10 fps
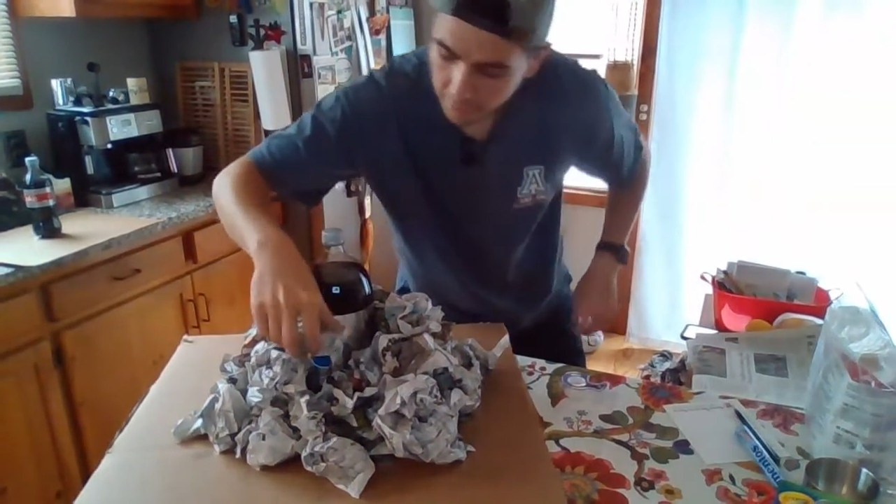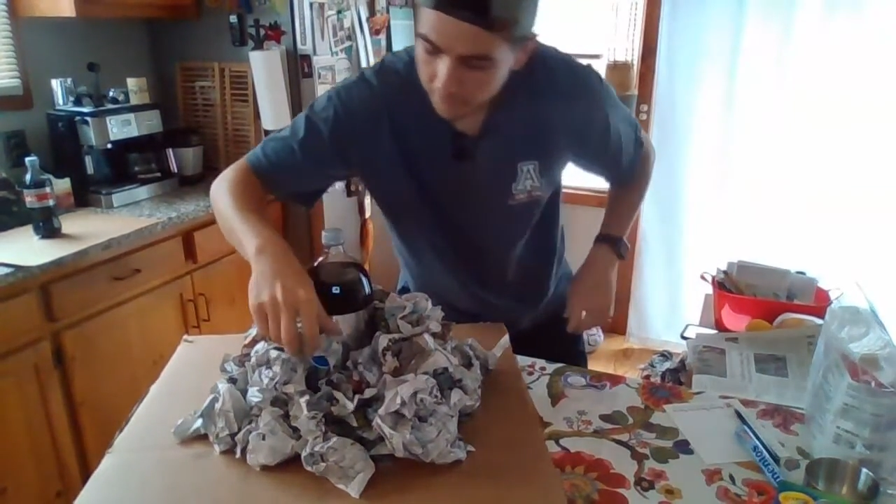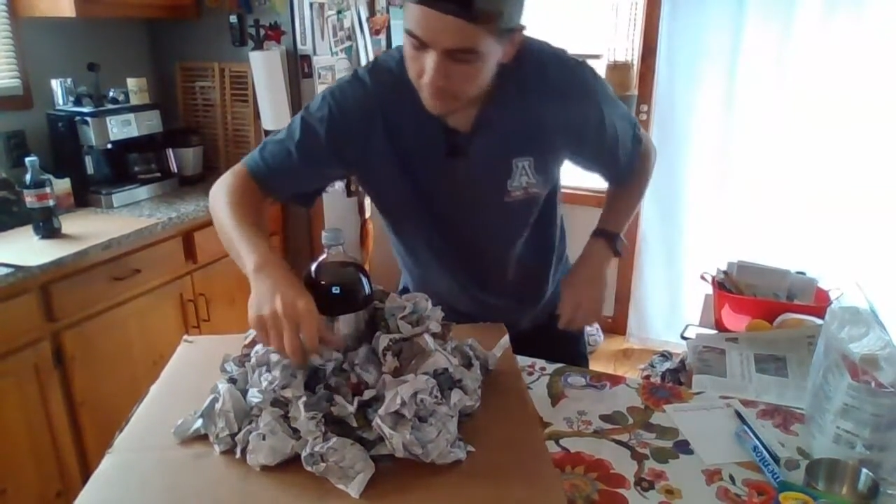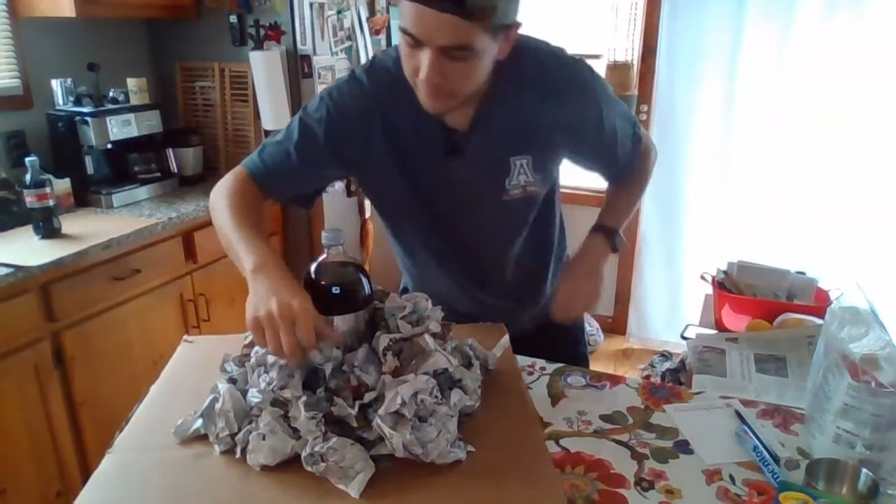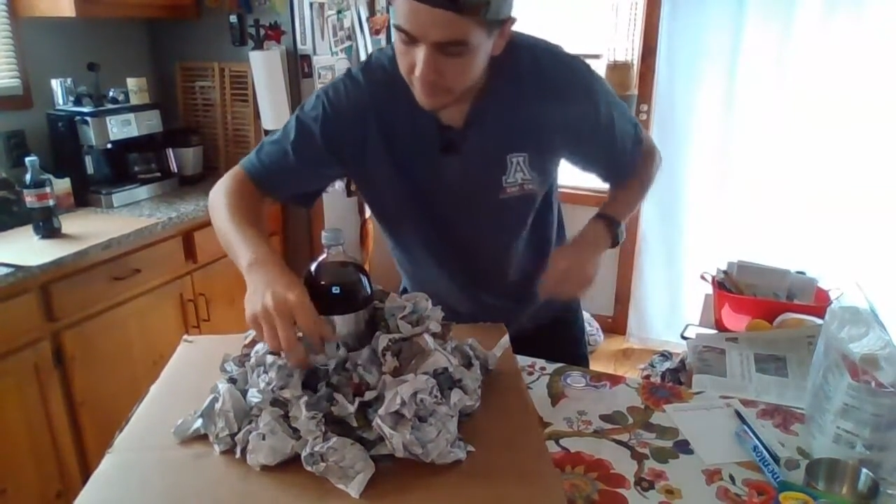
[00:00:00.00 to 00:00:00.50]
I'll
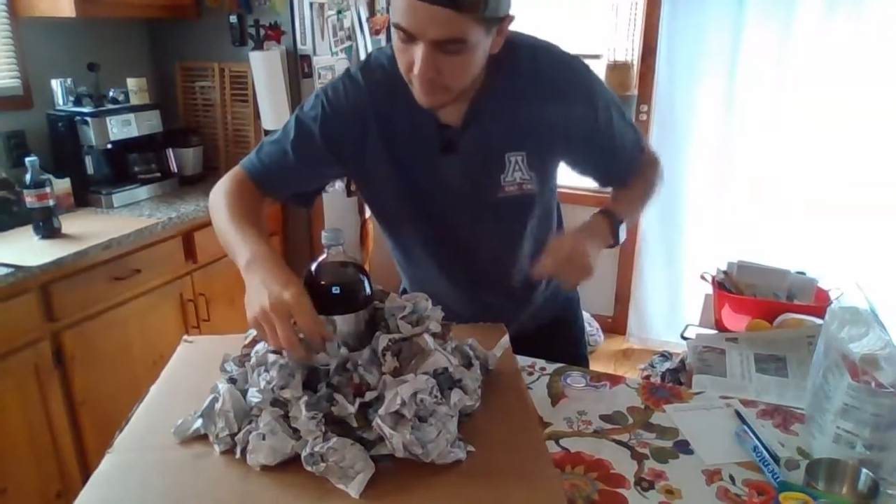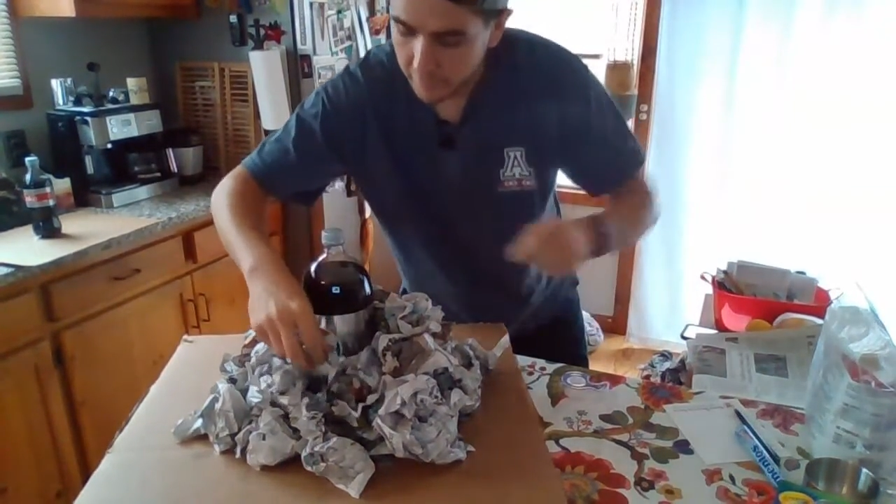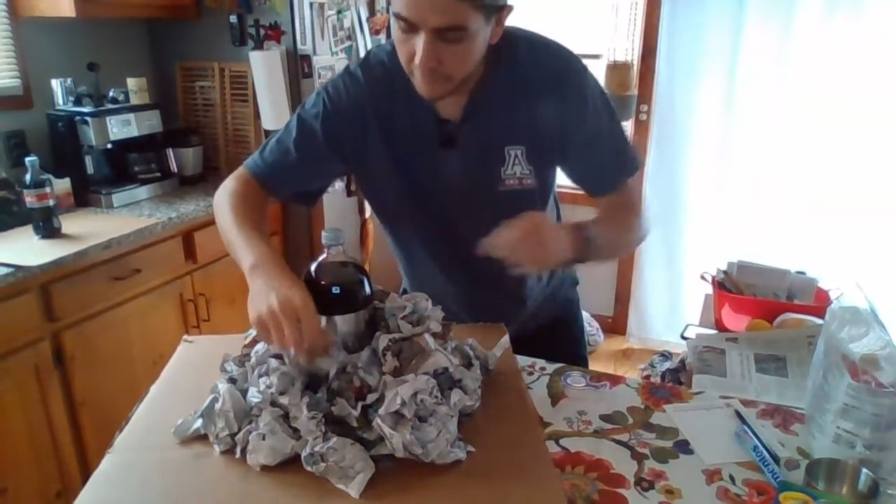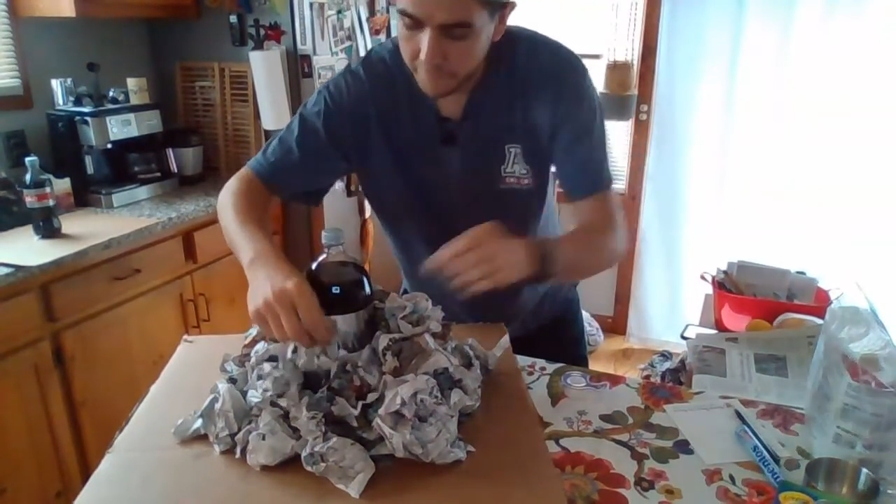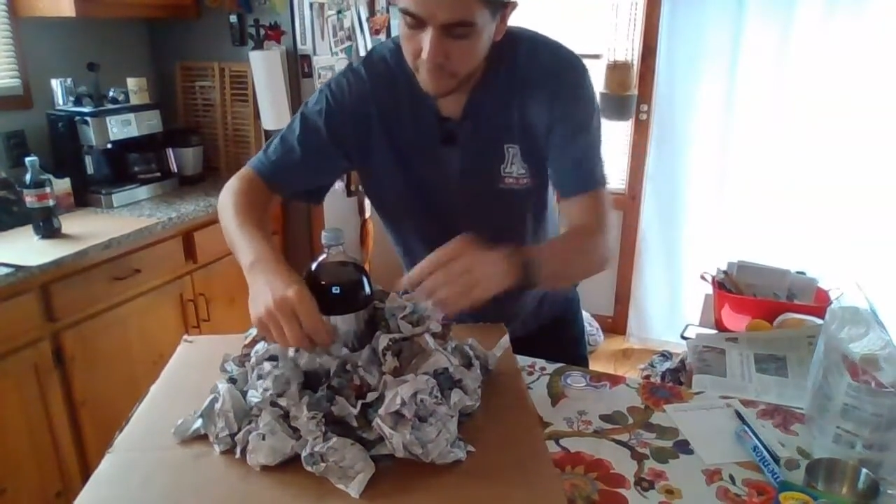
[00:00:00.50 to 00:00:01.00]
put this right in the